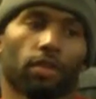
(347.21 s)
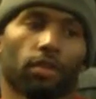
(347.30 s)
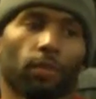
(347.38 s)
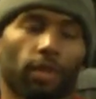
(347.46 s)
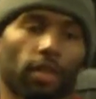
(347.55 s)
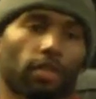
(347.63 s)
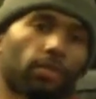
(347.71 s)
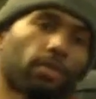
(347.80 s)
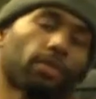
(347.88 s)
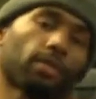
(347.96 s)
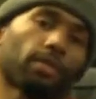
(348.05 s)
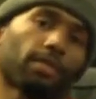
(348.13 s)
because
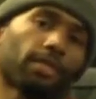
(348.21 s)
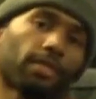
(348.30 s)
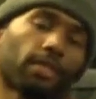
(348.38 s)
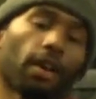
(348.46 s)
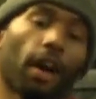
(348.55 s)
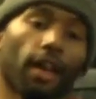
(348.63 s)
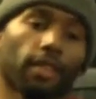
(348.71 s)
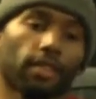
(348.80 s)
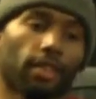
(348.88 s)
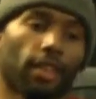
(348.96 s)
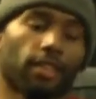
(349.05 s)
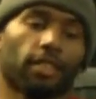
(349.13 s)
to
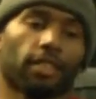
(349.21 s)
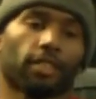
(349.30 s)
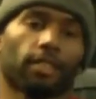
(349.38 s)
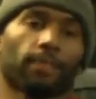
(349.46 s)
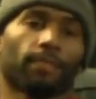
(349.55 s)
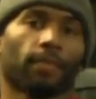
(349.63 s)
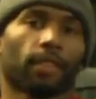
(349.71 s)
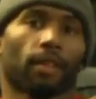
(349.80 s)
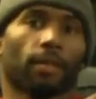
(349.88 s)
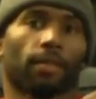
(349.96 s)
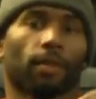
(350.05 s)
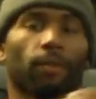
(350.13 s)
us, it's just
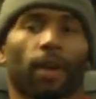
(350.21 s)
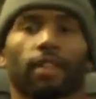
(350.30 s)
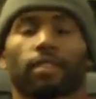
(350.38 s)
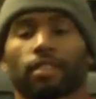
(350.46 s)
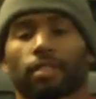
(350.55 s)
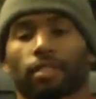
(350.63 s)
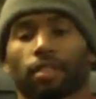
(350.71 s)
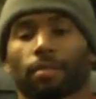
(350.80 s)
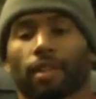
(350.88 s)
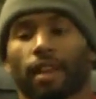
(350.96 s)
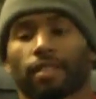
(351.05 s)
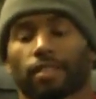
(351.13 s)
the red
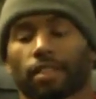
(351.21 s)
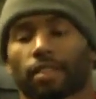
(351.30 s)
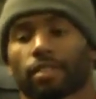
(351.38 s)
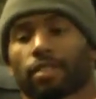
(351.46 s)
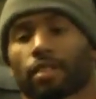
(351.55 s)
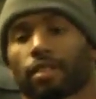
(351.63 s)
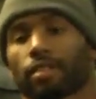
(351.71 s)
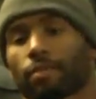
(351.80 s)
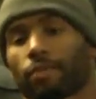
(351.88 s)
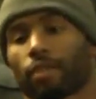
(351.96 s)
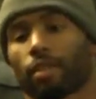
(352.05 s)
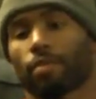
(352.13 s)
symbolizes, yes, it's a
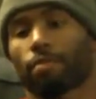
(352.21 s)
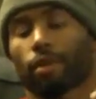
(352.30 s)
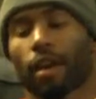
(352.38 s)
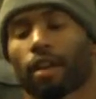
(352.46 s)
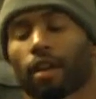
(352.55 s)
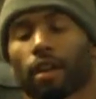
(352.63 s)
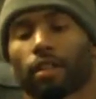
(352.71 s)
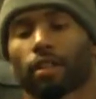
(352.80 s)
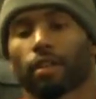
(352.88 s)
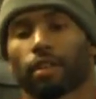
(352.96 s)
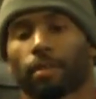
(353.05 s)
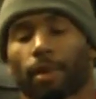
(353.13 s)
really bright
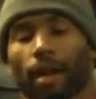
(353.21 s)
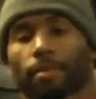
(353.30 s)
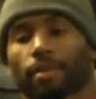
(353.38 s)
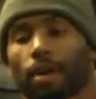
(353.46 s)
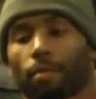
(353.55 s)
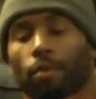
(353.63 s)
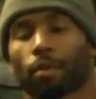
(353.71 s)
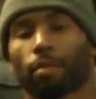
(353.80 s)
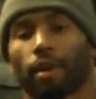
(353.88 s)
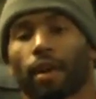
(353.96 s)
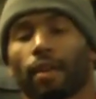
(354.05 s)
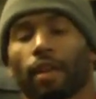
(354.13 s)
color and it pops out more,
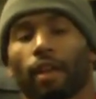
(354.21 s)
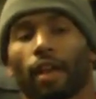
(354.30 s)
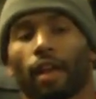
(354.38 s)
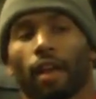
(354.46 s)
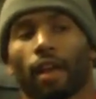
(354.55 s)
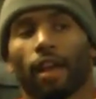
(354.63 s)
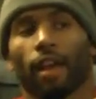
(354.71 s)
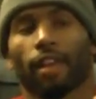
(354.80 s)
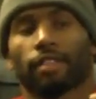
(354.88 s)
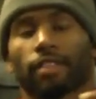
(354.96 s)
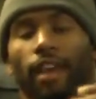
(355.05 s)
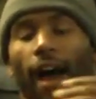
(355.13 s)
but
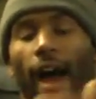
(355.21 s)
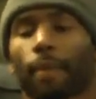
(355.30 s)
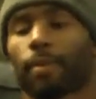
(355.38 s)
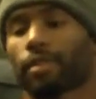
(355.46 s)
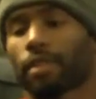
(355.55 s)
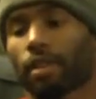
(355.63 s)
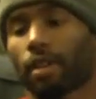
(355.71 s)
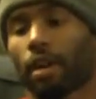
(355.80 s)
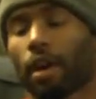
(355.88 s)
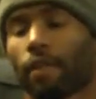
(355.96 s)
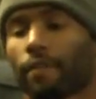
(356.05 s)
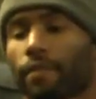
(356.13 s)
it's the opposite of